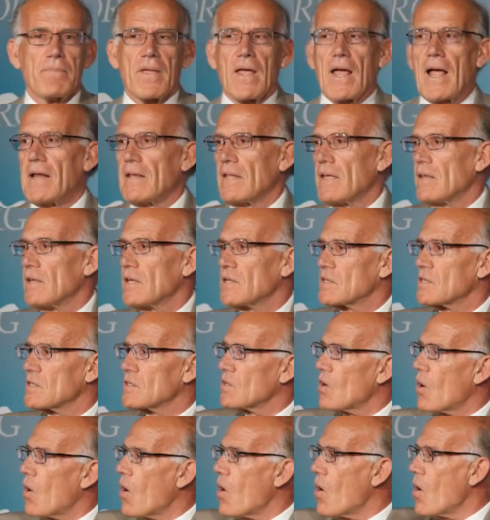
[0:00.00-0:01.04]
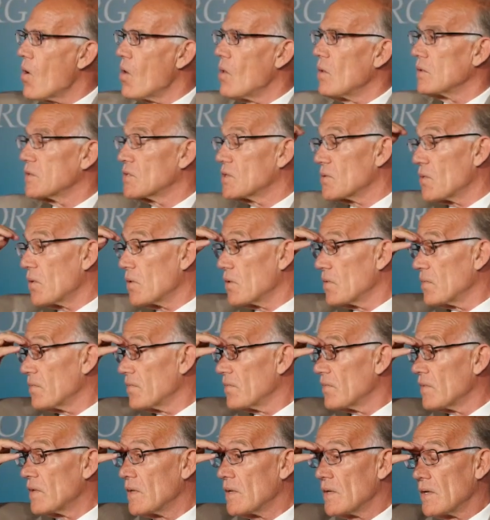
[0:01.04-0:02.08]
And then this is all sort
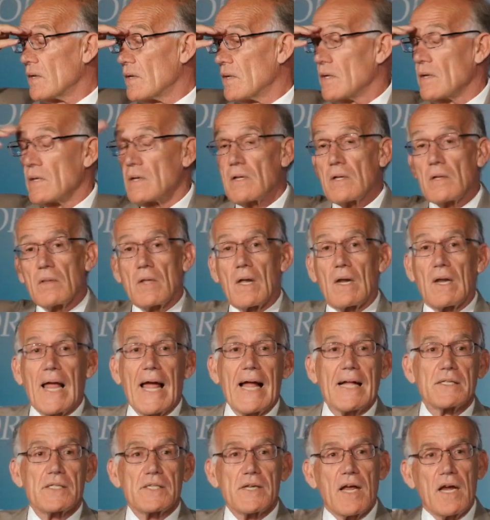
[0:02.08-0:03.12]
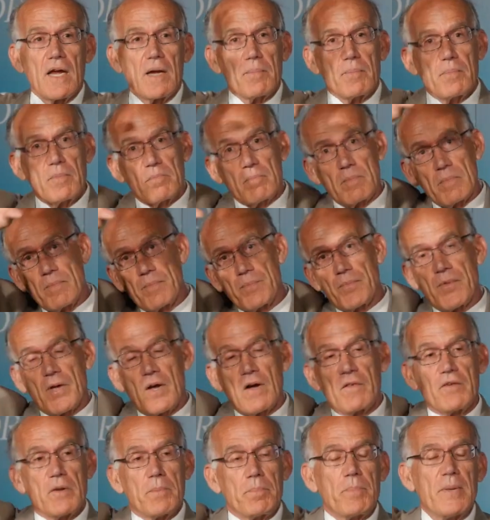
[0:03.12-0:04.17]
of the landscape
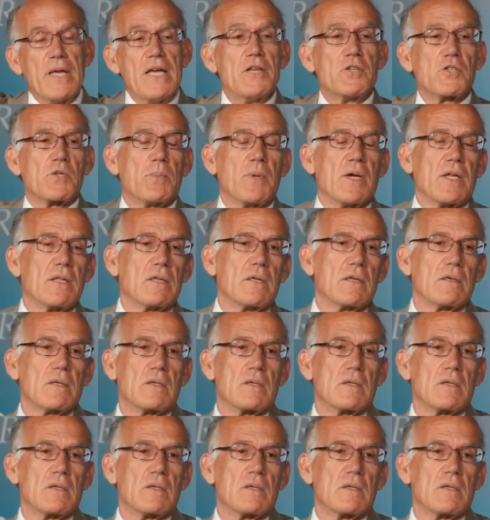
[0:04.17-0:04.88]
of impeachment.